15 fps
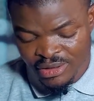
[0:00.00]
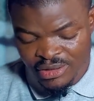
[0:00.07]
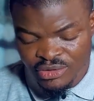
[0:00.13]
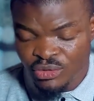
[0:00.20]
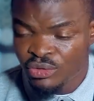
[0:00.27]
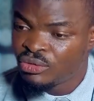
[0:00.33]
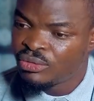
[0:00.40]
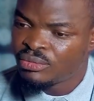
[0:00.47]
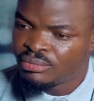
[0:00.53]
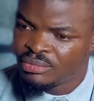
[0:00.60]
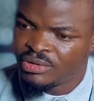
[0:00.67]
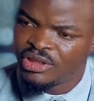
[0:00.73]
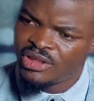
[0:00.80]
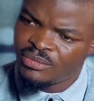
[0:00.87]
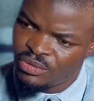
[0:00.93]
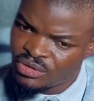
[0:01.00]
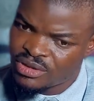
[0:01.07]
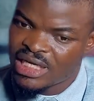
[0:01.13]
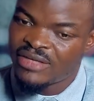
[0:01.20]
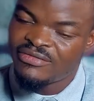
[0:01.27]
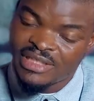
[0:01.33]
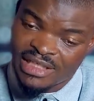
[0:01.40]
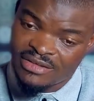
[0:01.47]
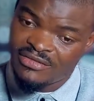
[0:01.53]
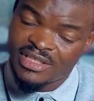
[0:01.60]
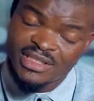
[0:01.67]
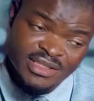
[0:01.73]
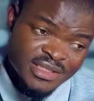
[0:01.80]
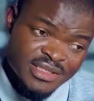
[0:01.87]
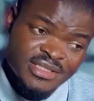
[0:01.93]
So they both have their
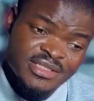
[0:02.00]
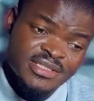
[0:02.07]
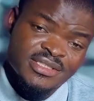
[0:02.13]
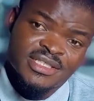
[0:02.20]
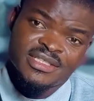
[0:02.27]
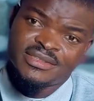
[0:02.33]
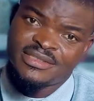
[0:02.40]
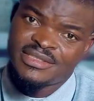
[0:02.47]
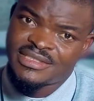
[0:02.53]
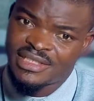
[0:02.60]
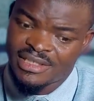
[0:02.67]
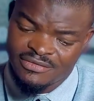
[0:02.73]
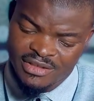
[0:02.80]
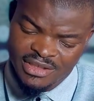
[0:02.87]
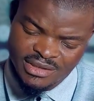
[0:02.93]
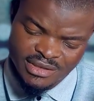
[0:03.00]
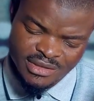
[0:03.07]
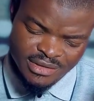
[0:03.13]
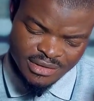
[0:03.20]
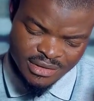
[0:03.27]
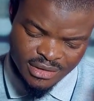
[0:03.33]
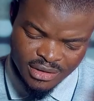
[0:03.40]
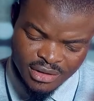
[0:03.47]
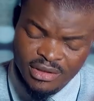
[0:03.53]
advantages and disadvantages.